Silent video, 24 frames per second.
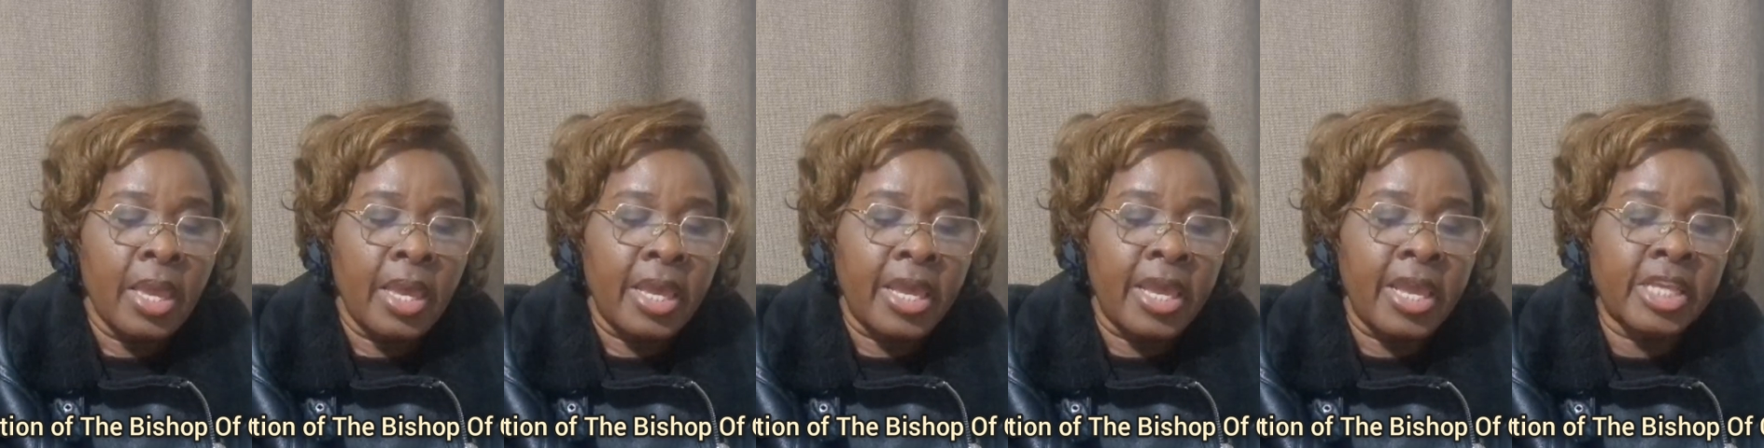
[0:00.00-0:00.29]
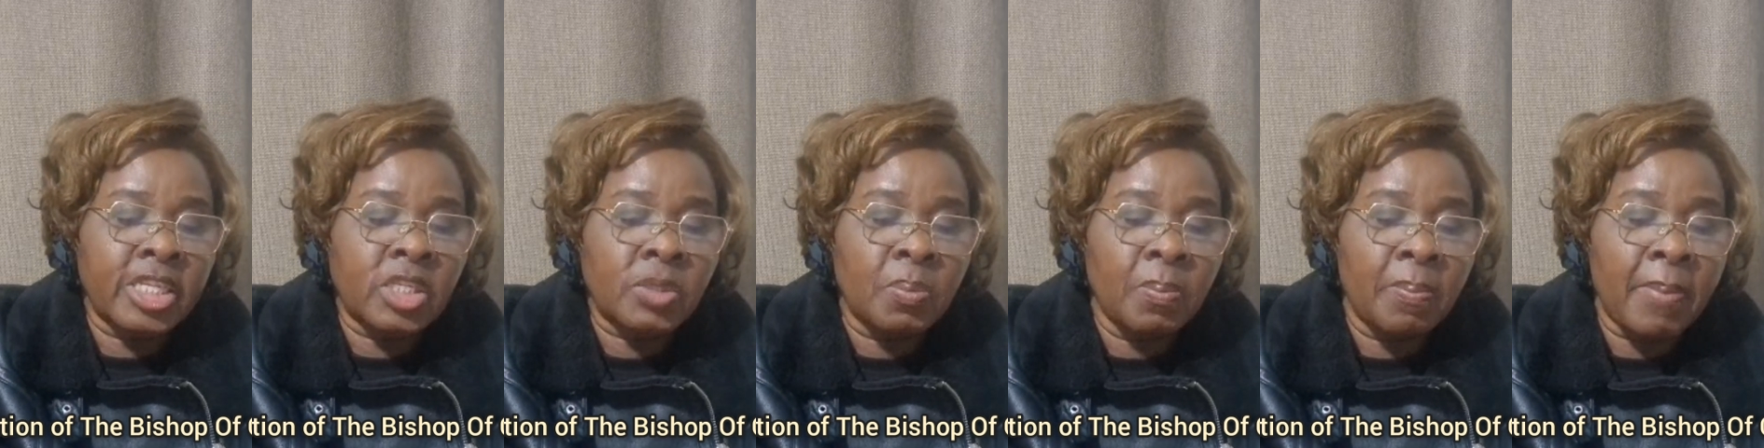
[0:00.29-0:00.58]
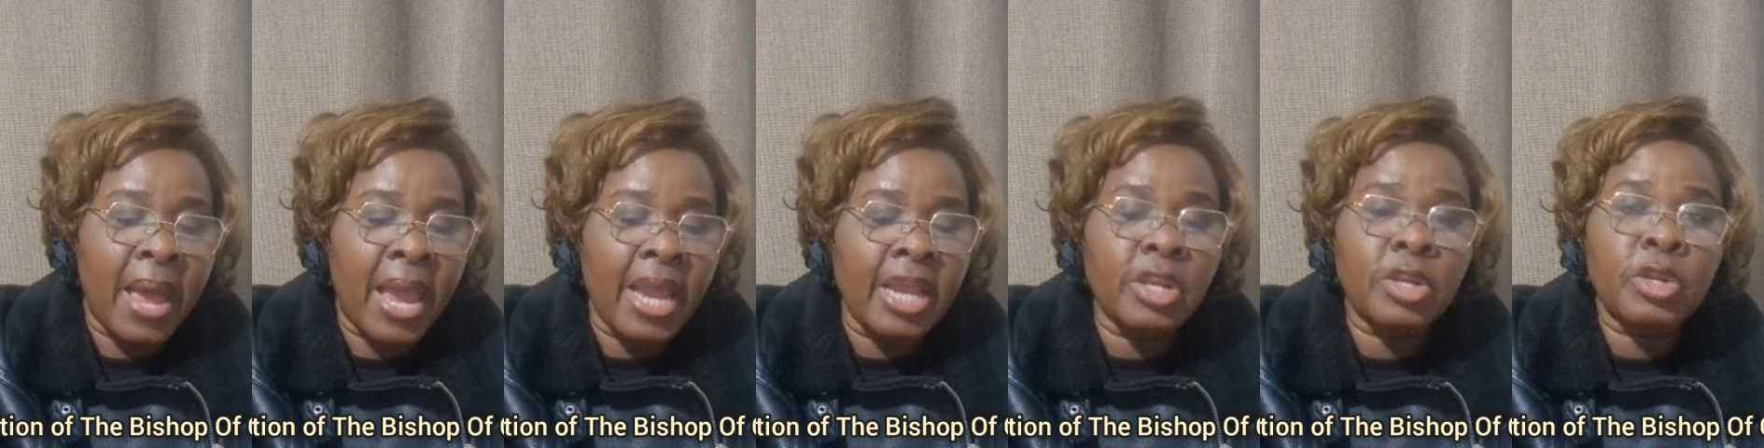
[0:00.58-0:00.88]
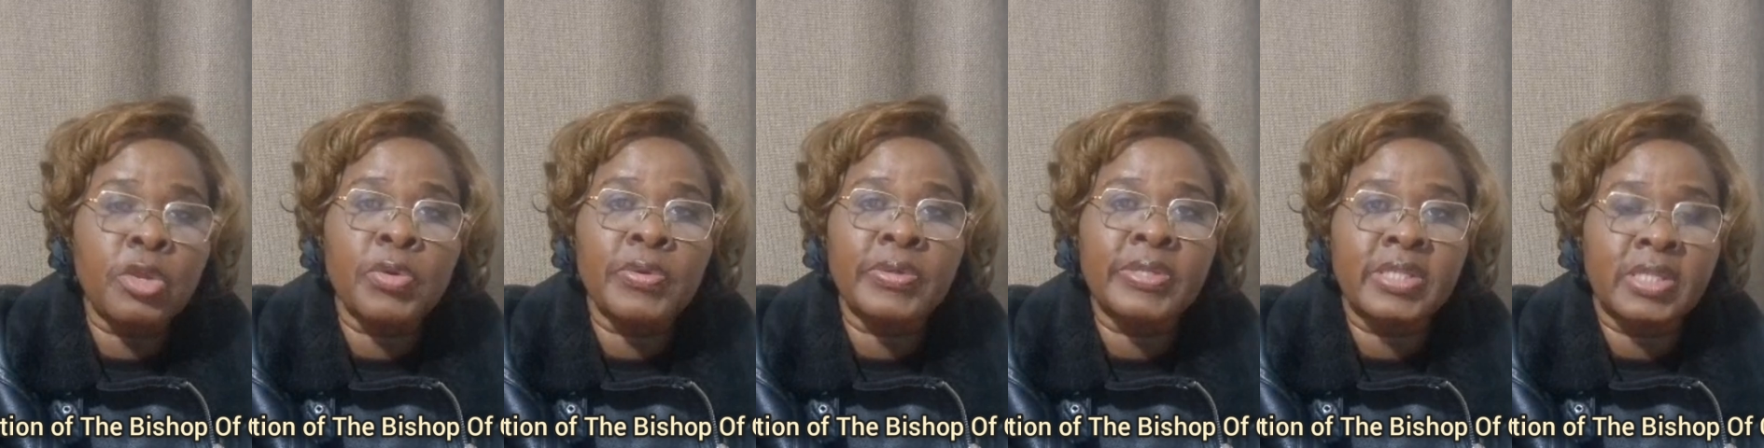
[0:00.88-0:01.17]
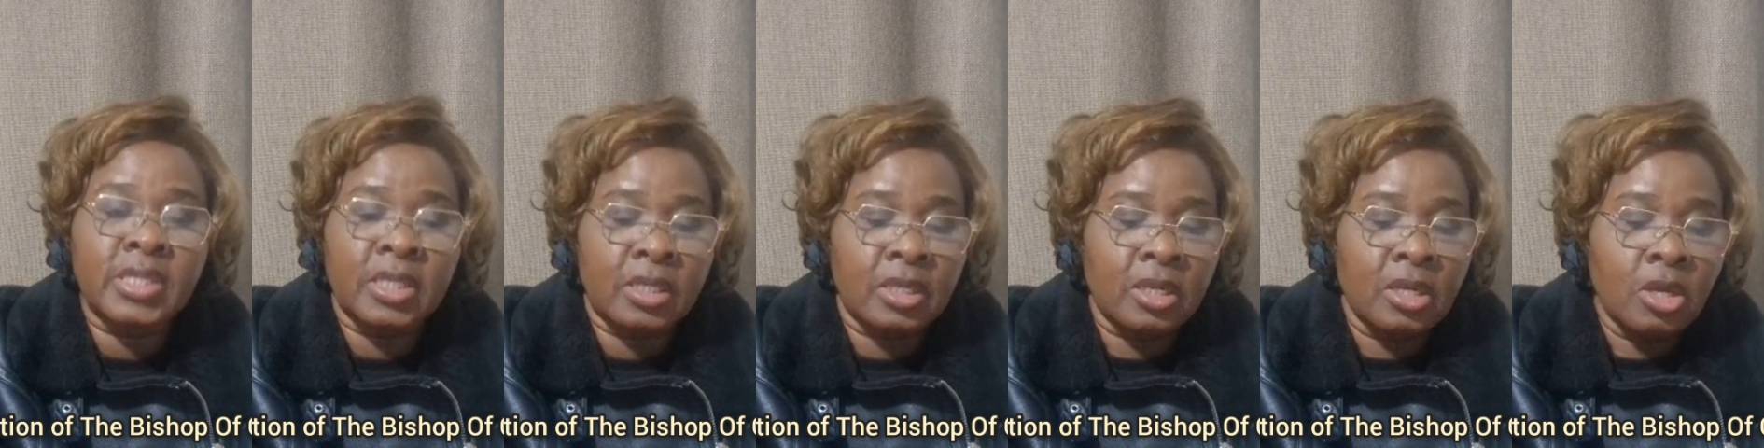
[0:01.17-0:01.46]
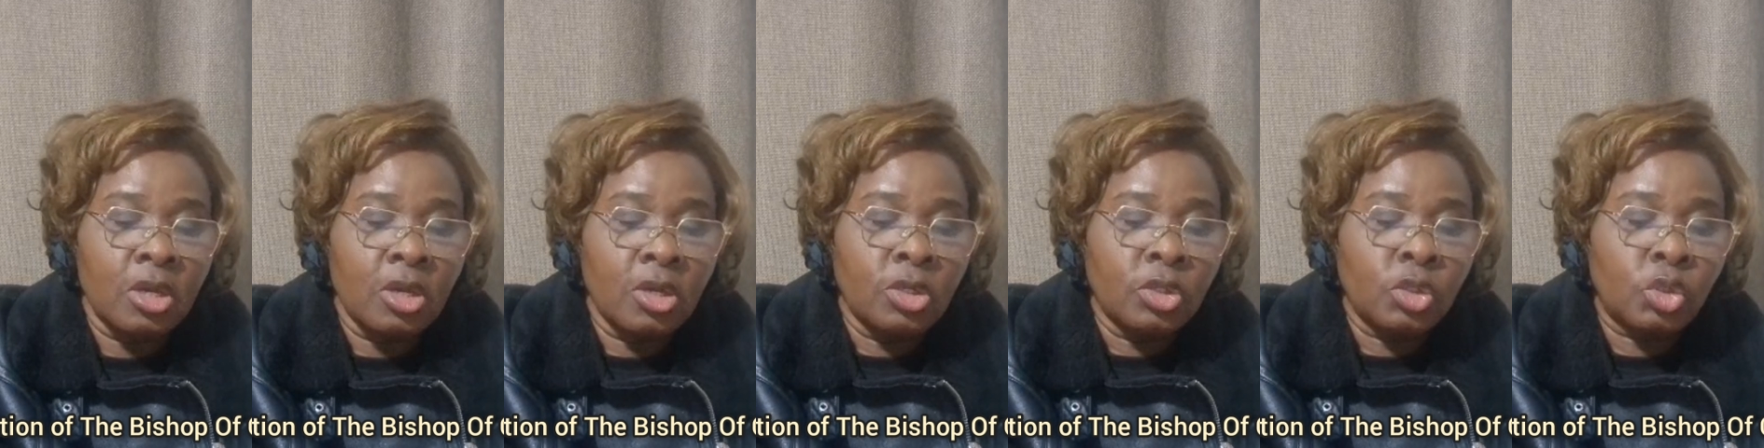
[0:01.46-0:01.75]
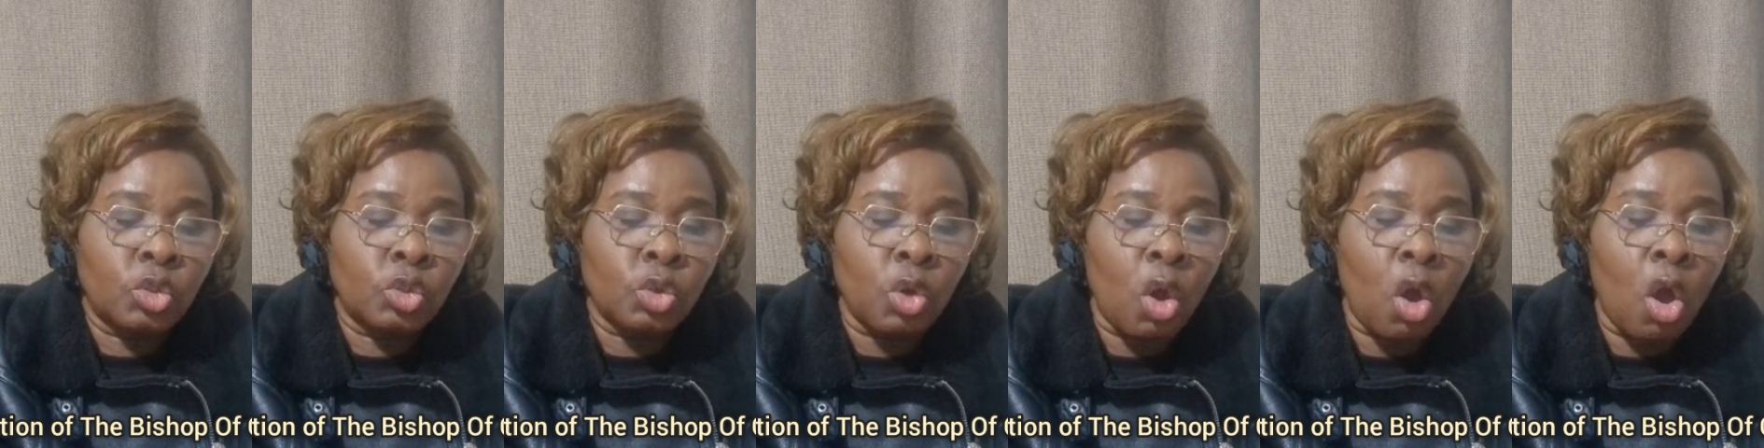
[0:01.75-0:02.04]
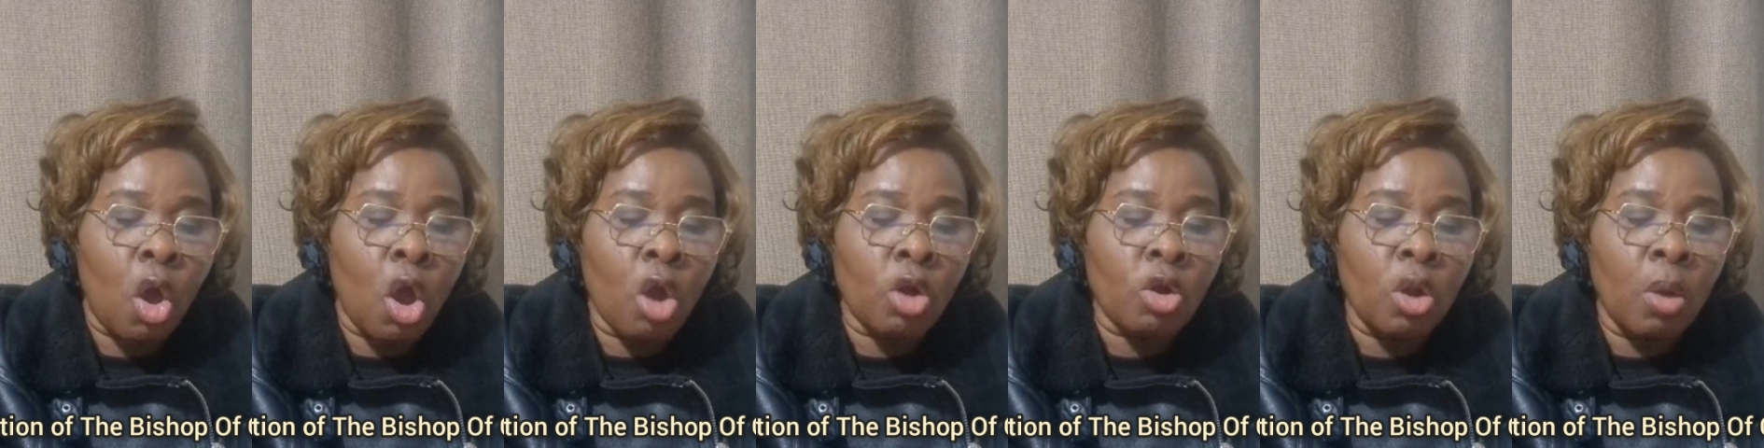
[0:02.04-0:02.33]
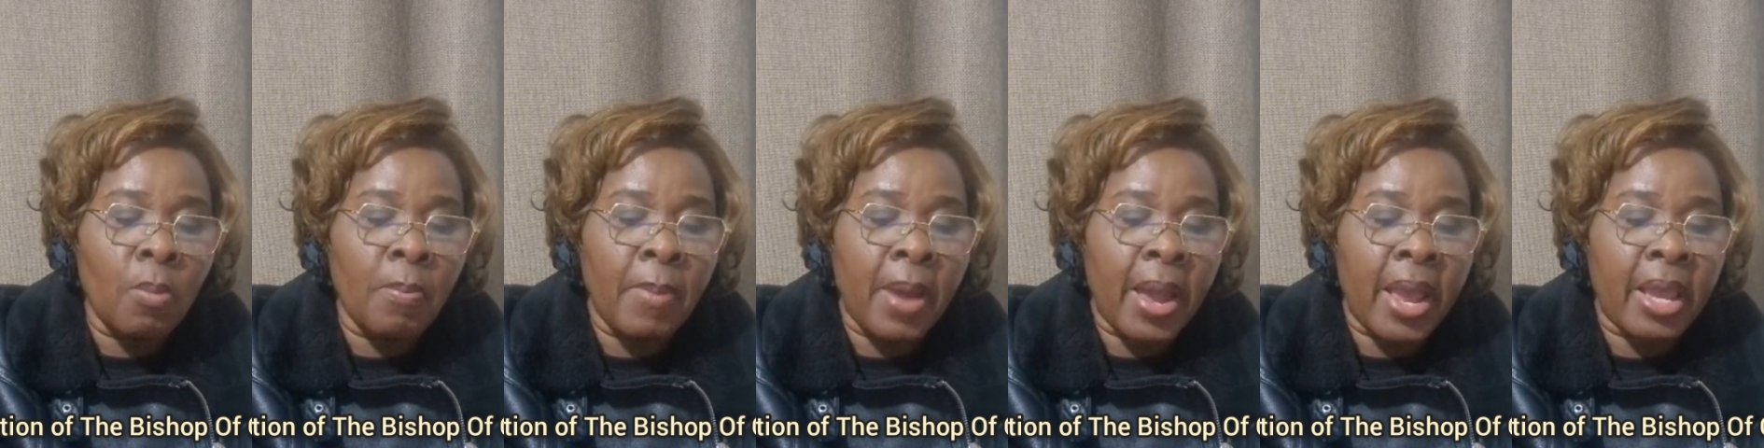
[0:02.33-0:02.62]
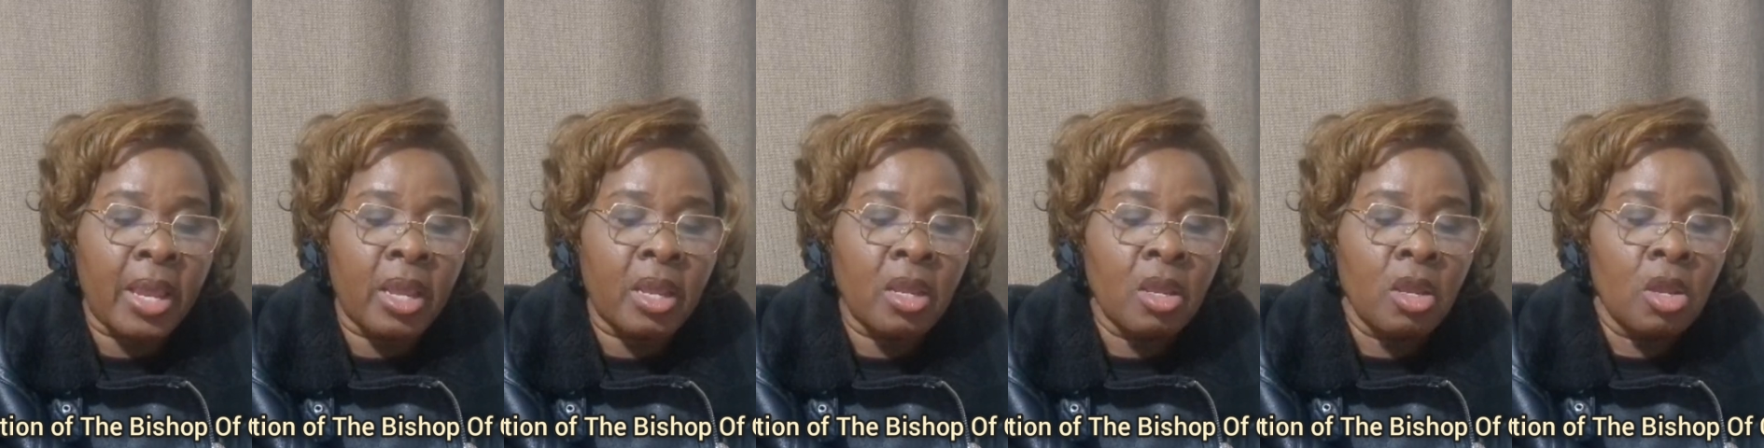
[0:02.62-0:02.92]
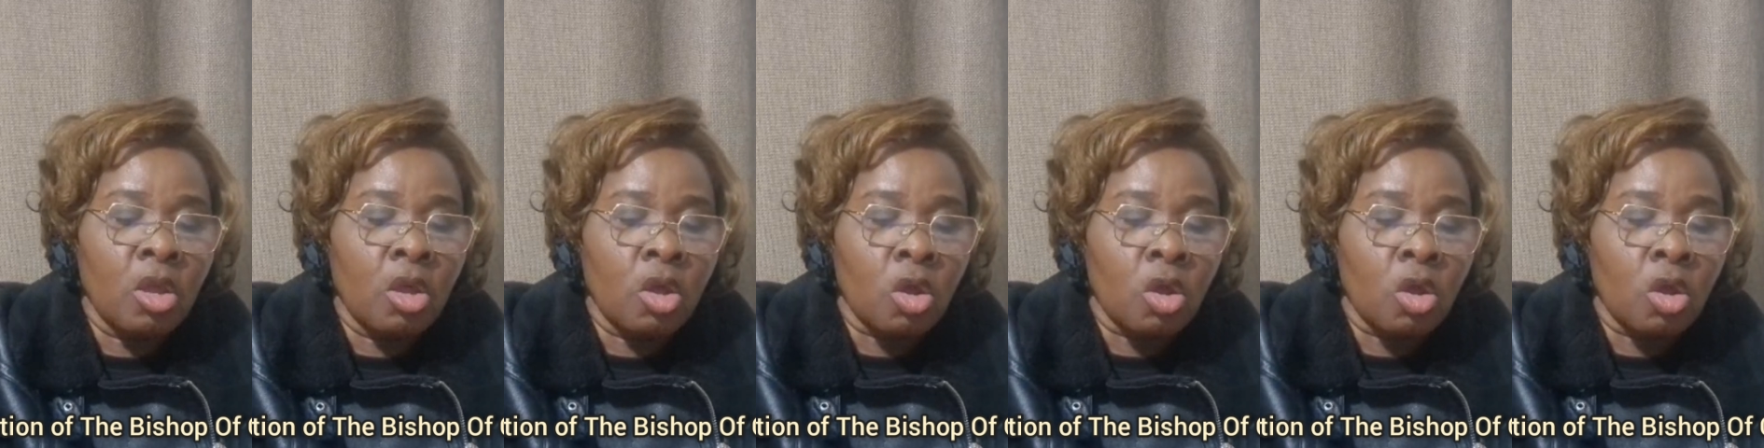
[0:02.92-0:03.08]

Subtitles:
It's my duty to honor my